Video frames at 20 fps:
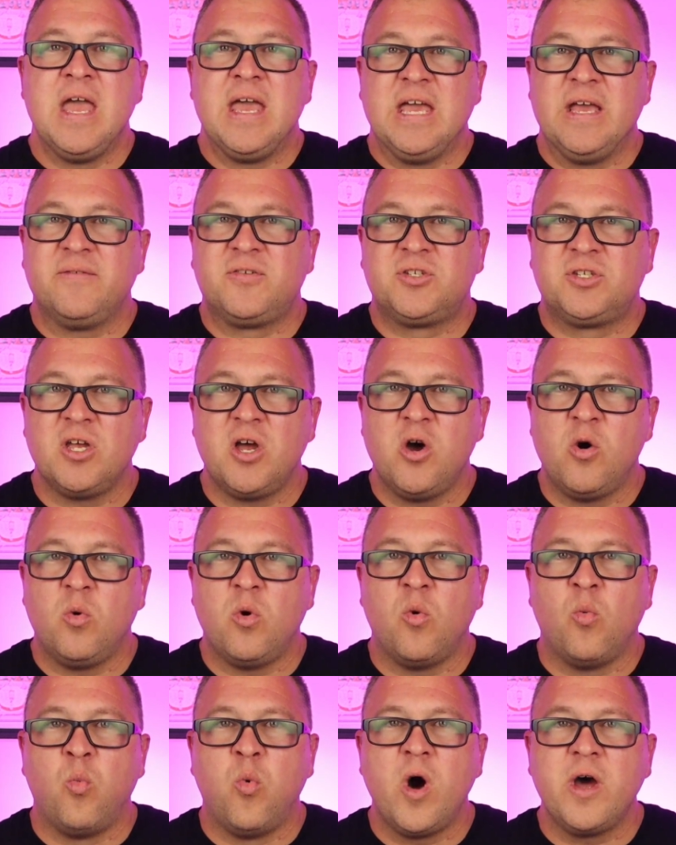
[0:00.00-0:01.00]
If
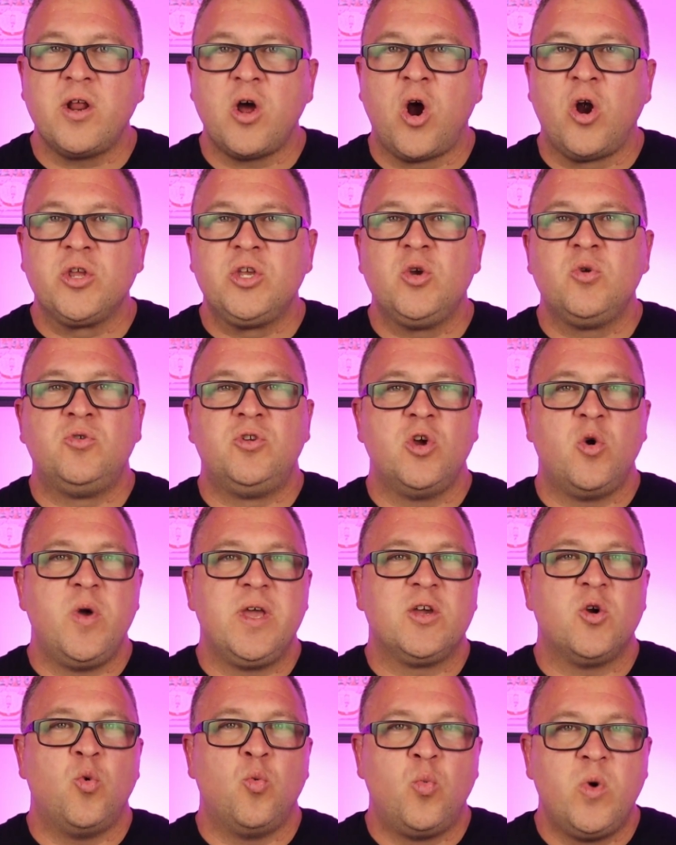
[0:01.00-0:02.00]
so, what are you
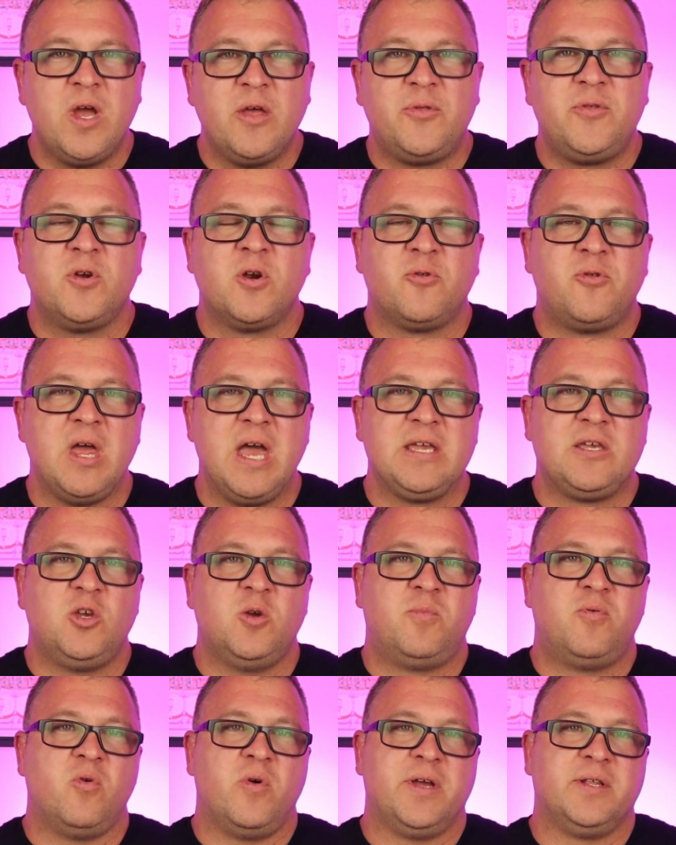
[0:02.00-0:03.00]
doing with your thank
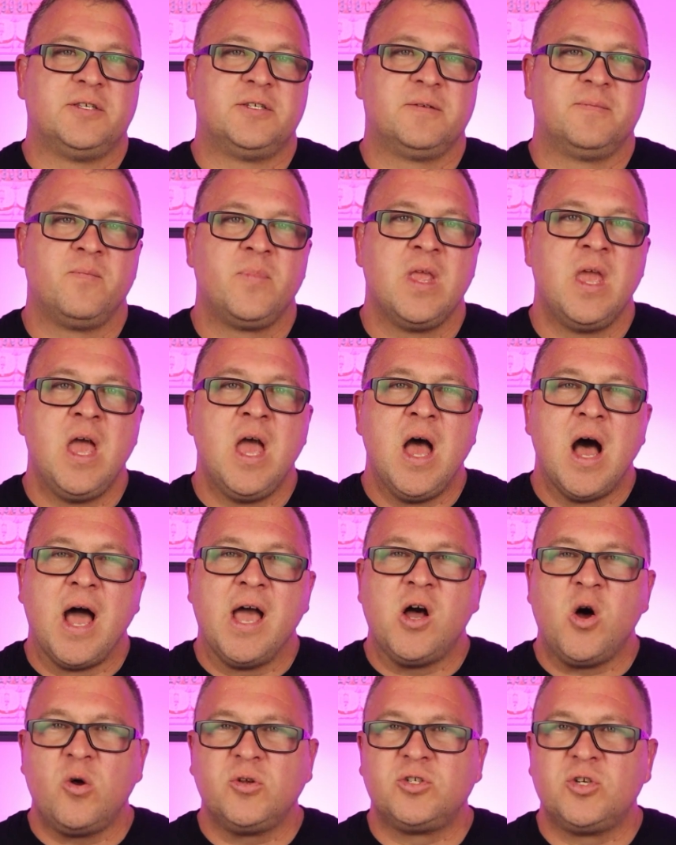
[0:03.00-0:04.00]
you points?
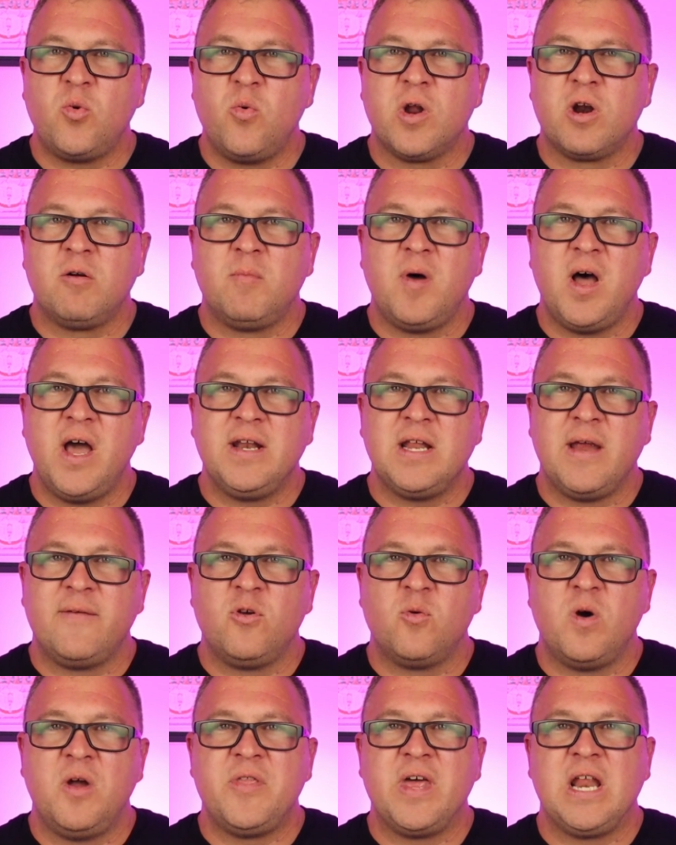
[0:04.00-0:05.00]
I also want to remind
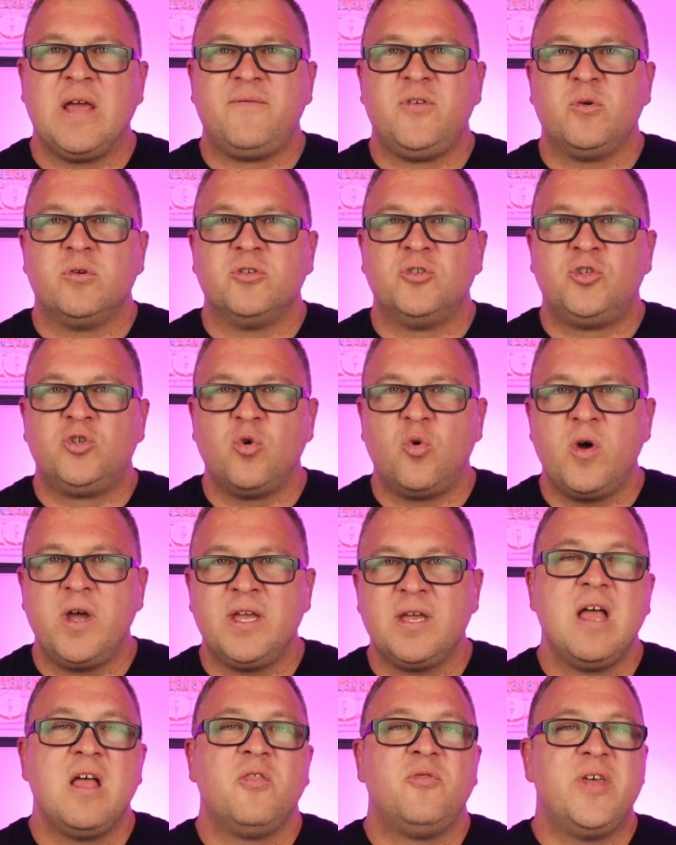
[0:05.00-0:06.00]
everyone that if you
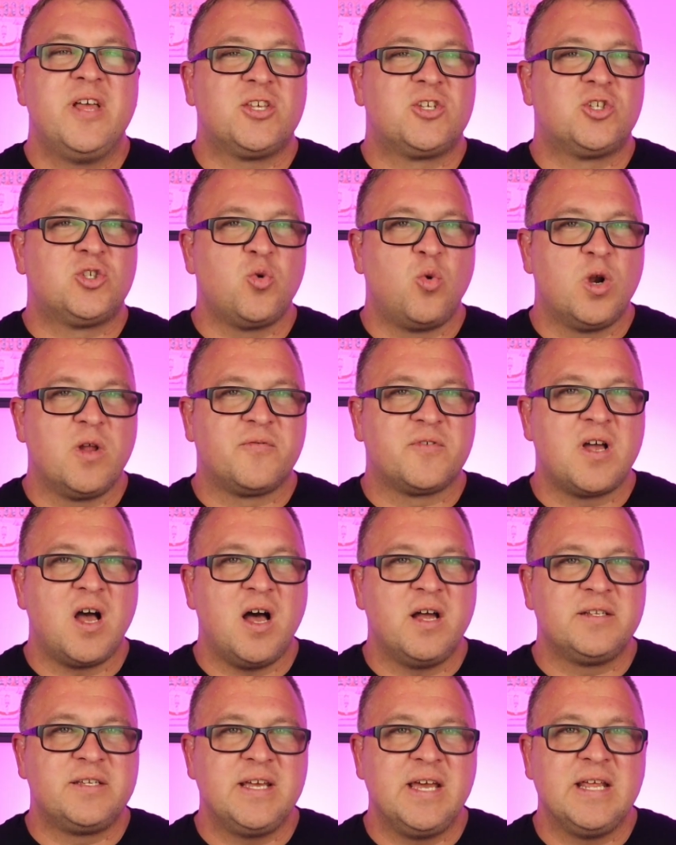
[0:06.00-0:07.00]
enjoy this sort of
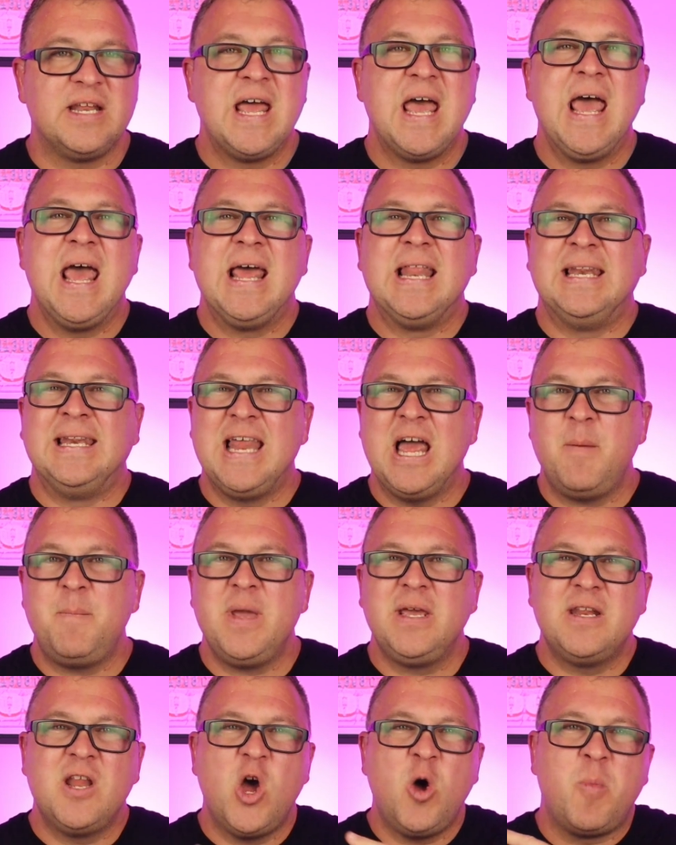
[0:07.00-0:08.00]
content, let
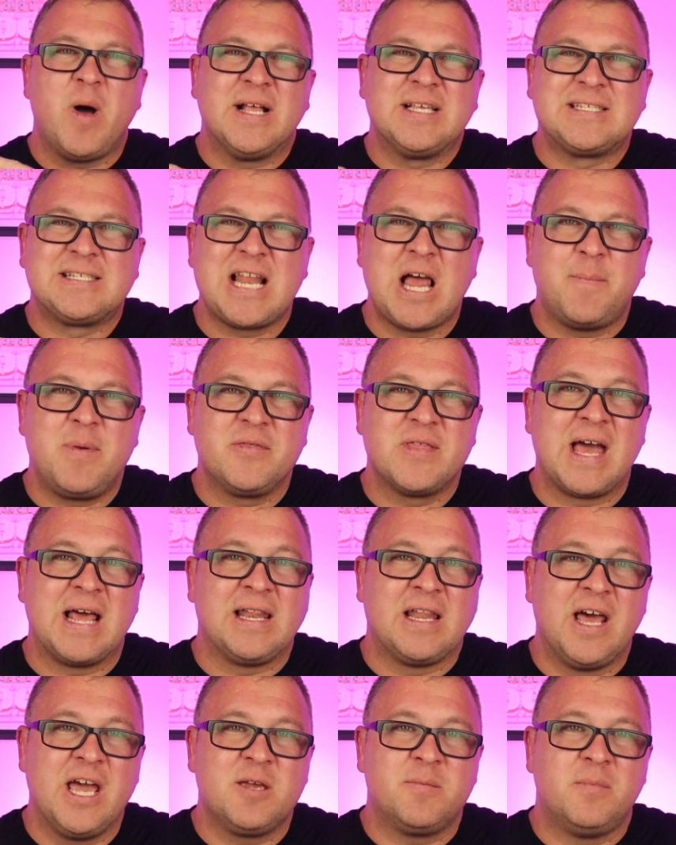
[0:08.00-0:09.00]
me know by slapping
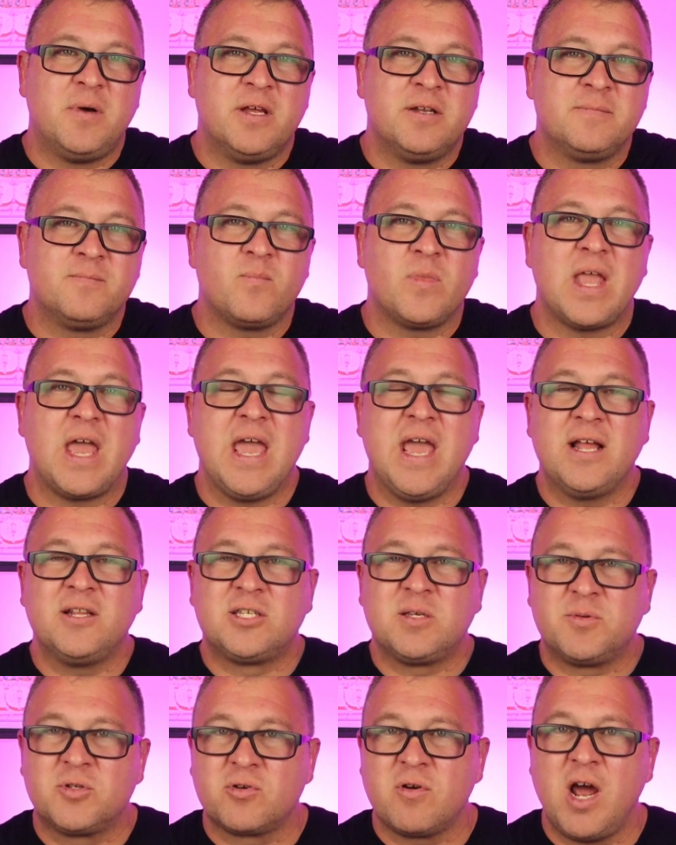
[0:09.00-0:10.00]
that like button and
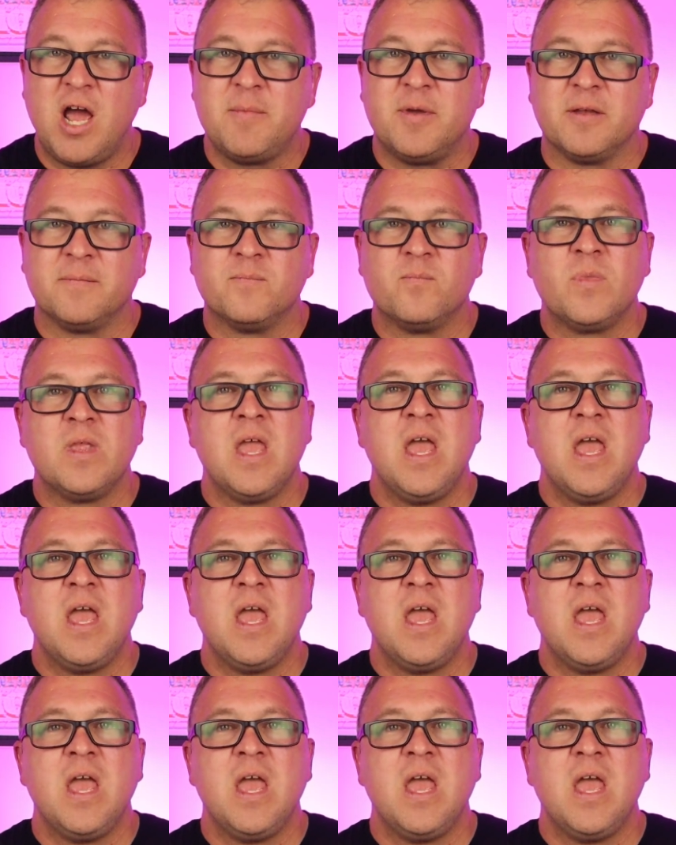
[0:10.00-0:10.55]
subscribing.